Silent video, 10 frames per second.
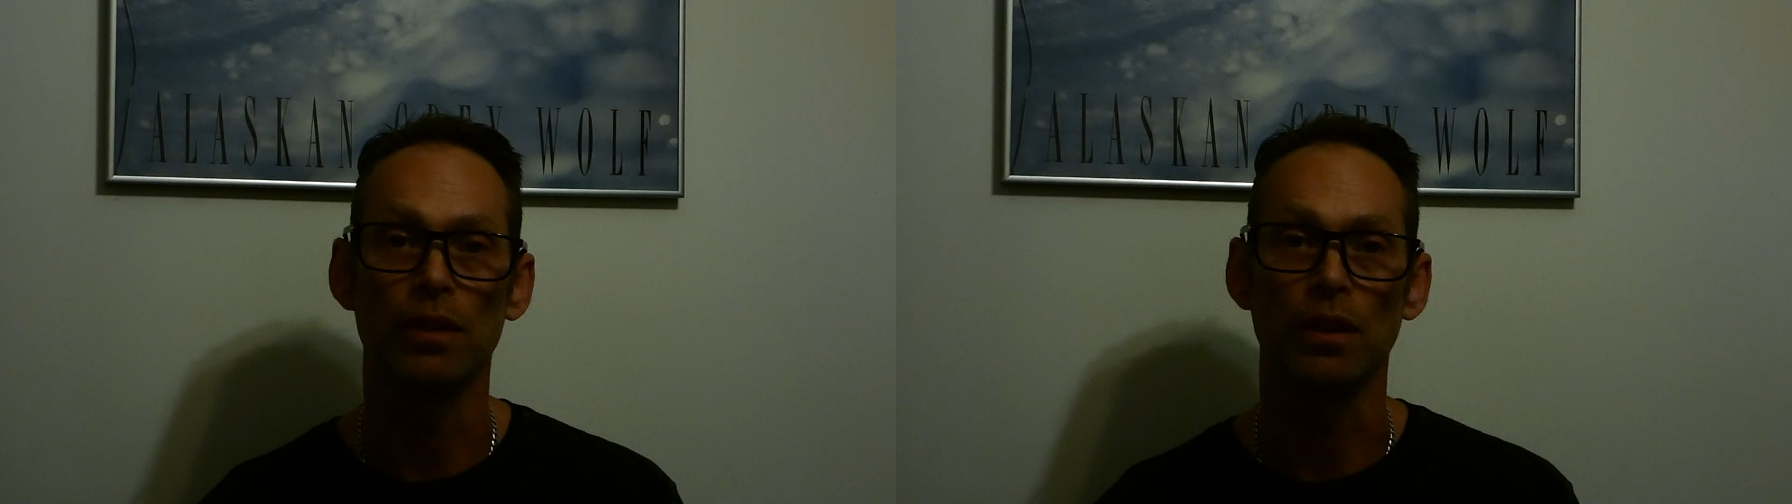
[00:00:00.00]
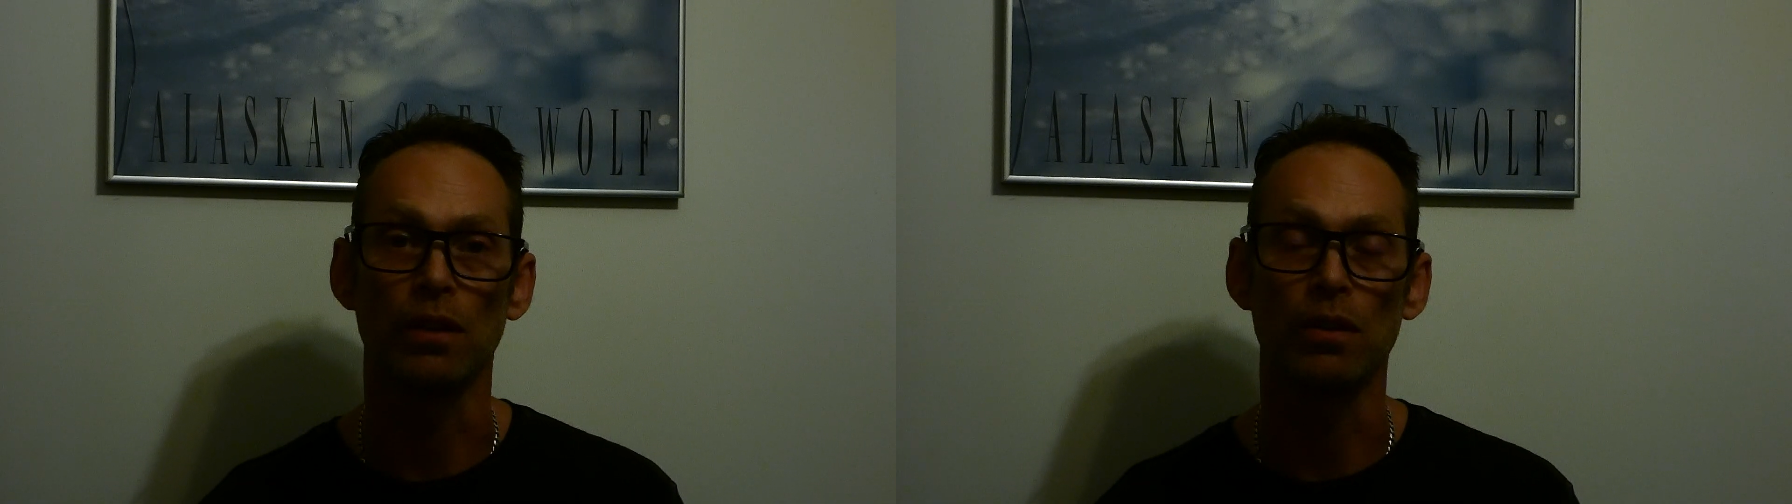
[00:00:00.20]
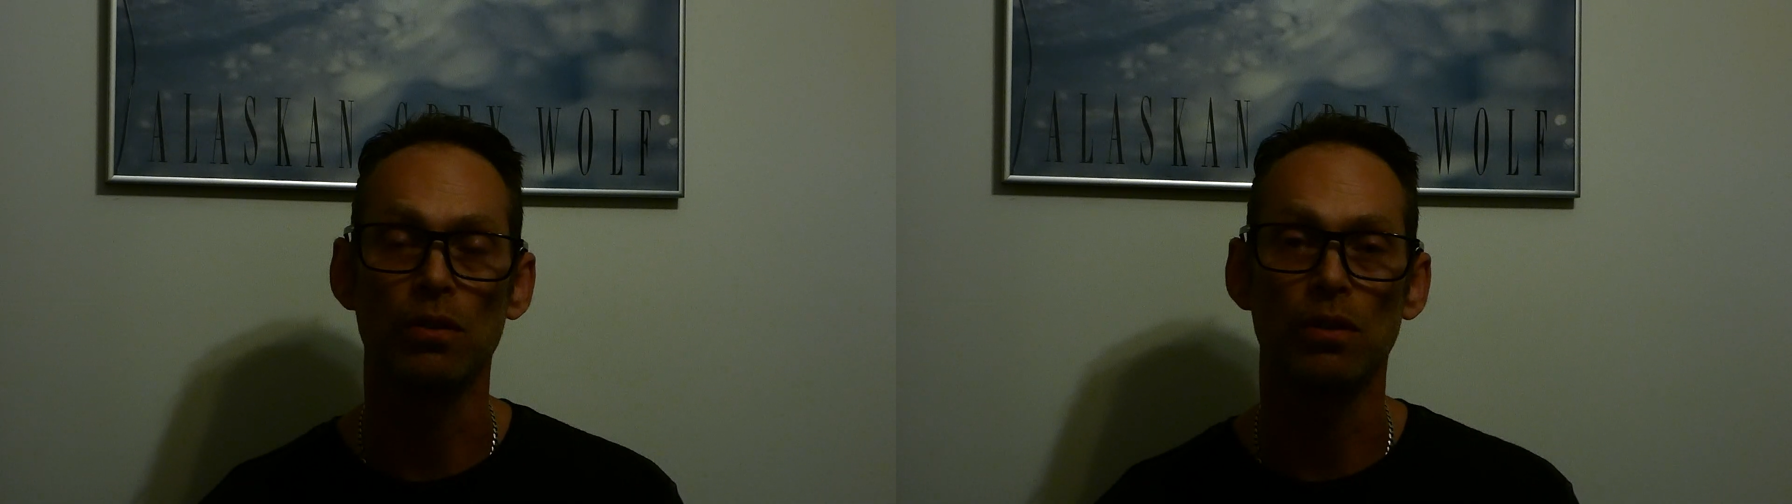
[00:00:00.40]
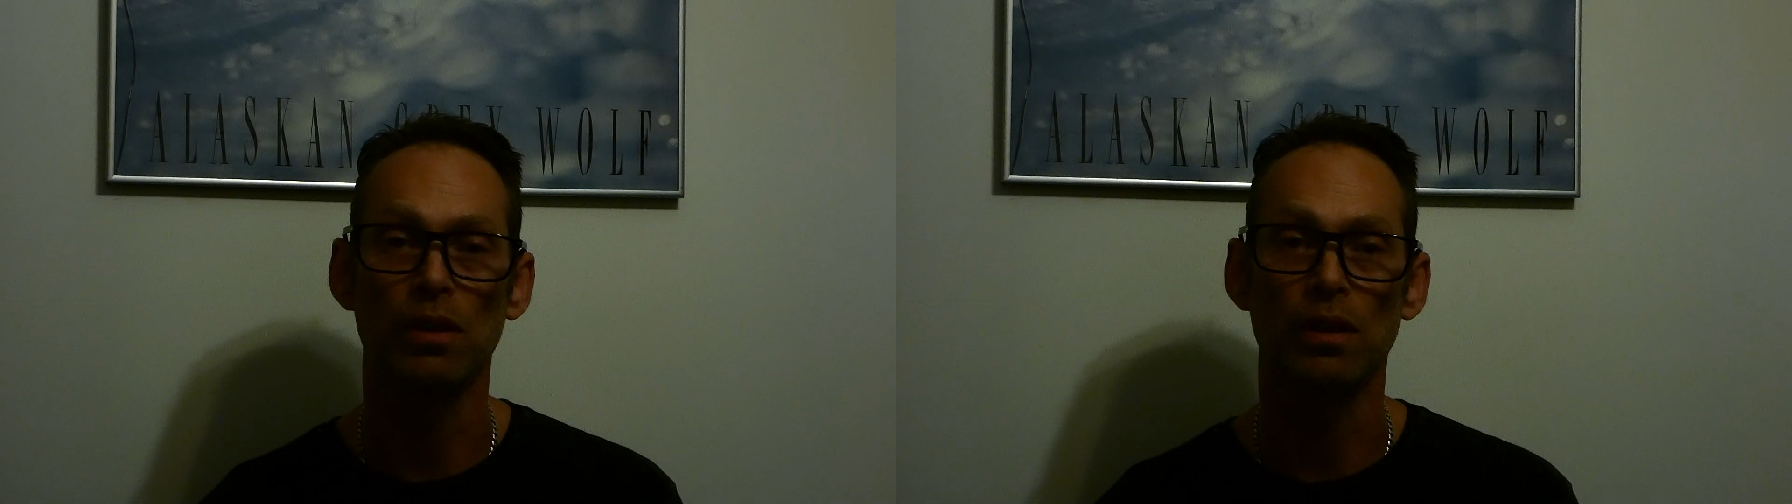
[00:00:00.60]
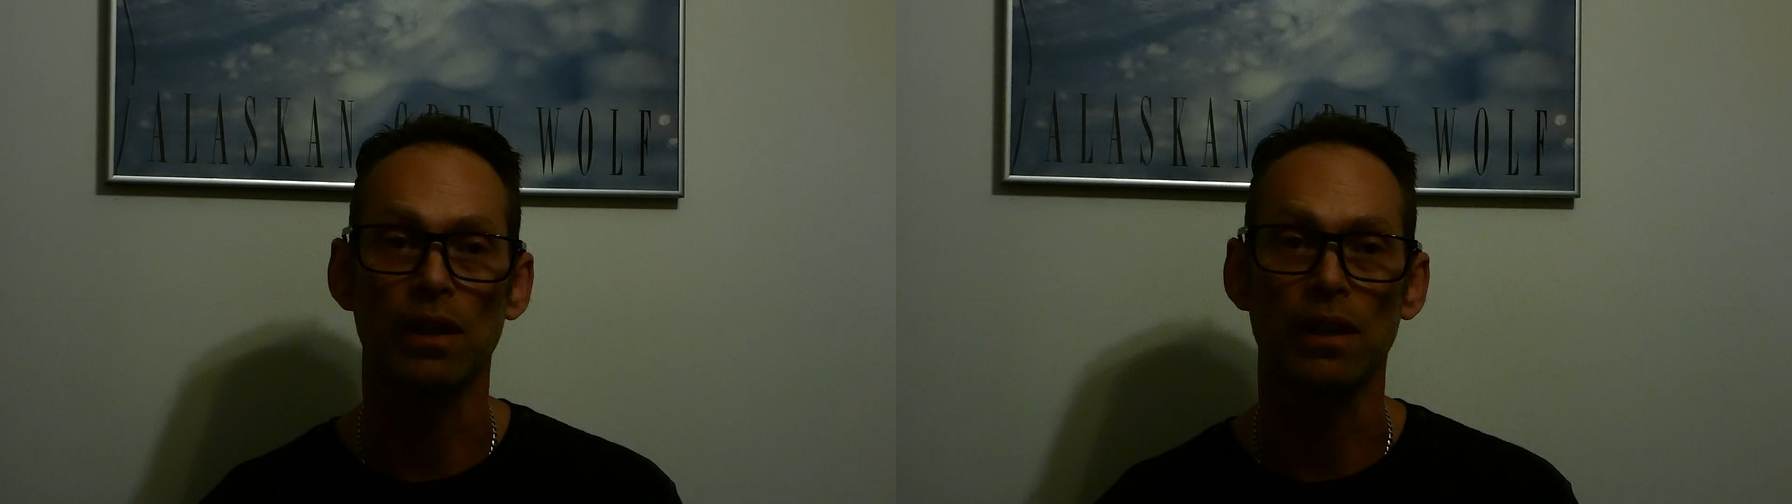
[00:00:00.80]
You know,
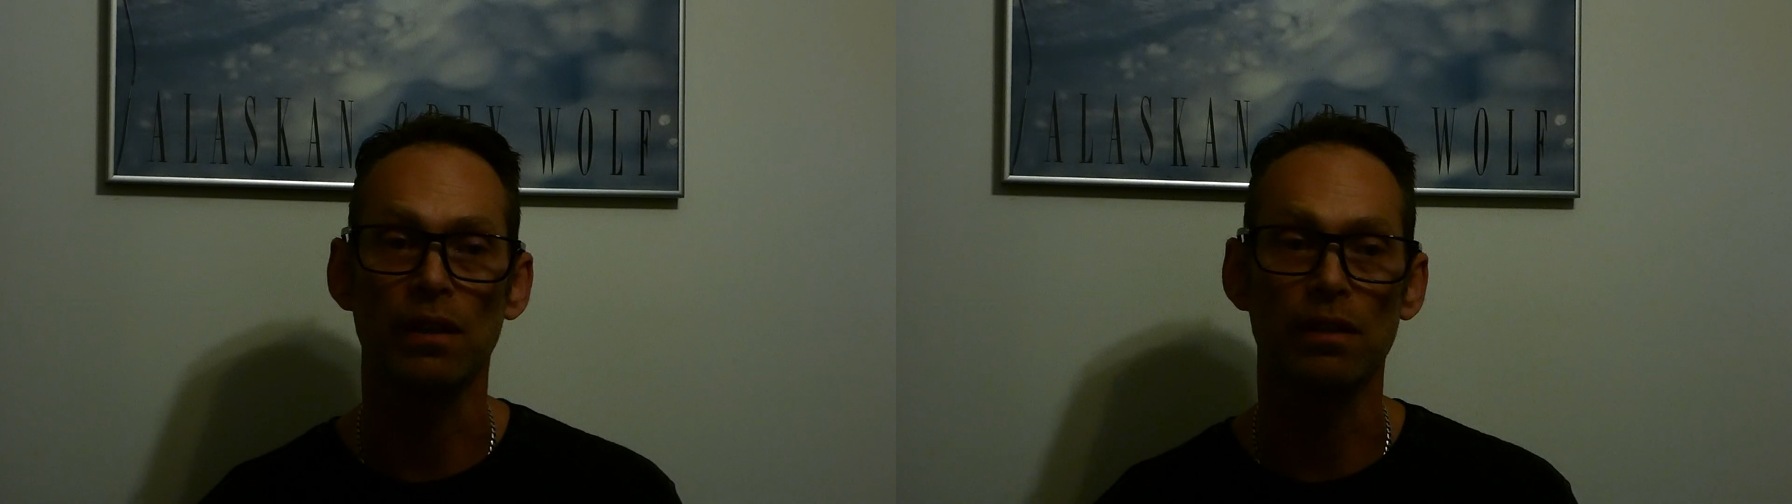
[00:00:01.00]
like,